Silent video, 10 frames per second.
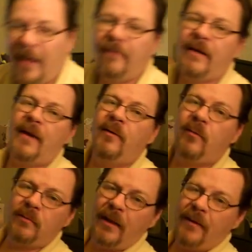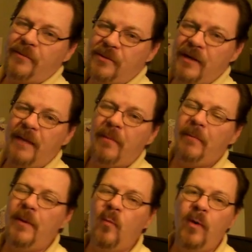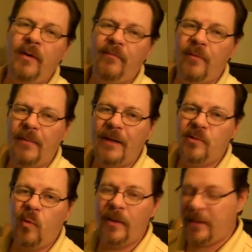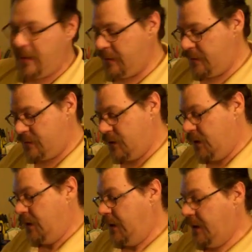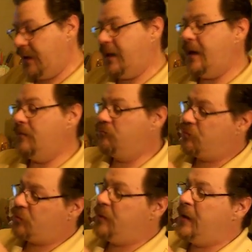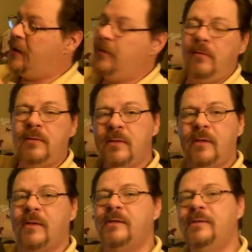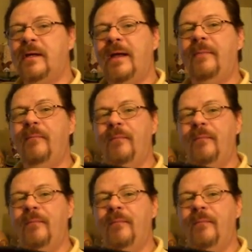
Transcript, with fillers: I've got an old leather strap I've been wearing for about 20 years, and I got a brand new guitar strap.